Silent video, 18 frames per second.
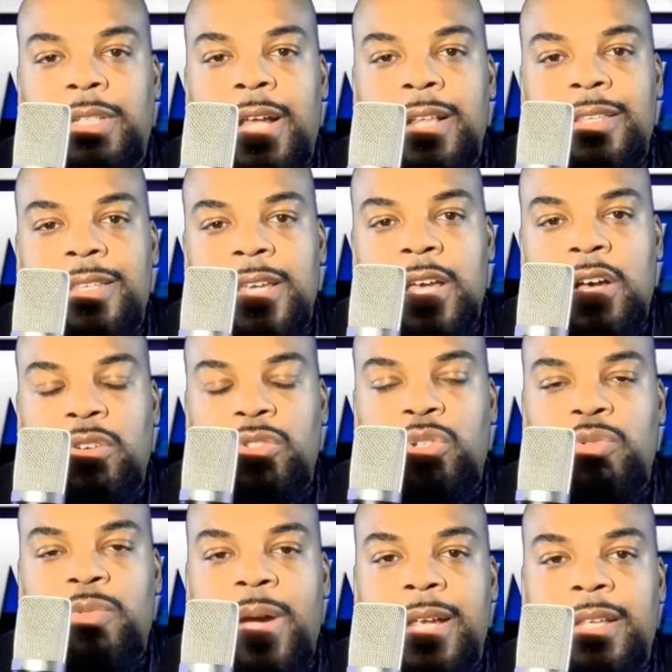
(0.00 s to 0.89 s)
That tells
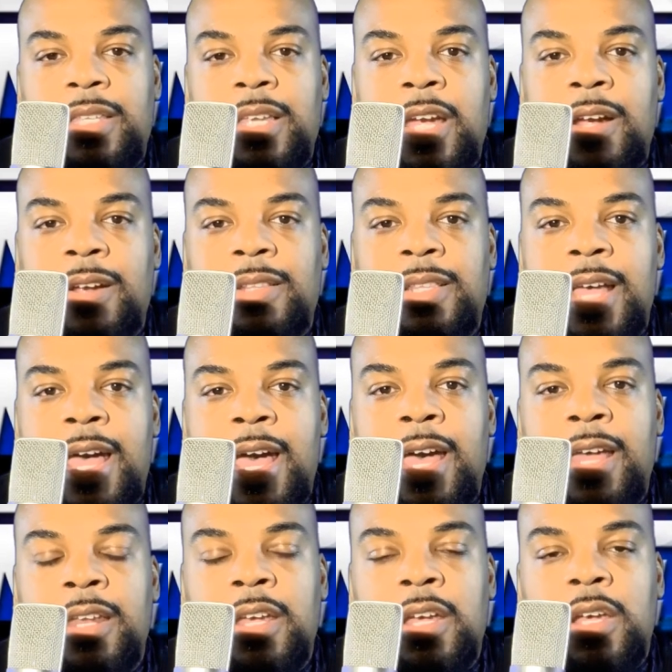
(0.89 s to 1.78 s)
you right there
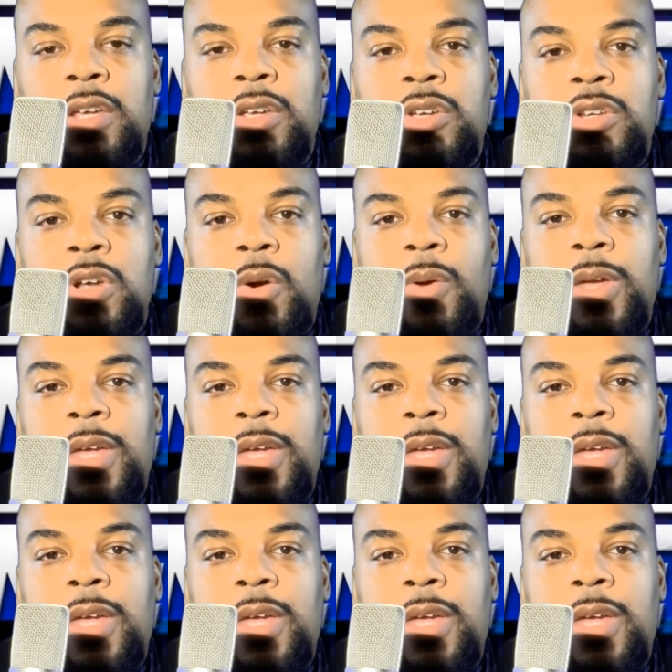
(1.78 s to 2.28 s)
that, you know,